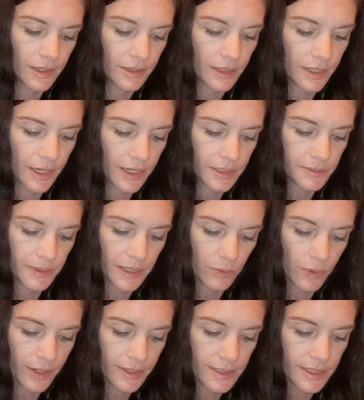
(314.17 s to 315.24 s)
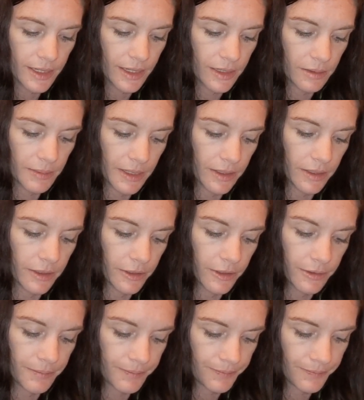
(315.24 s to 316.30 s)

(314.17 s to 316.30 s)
The Hanged Man. Why is the Hanged Man here?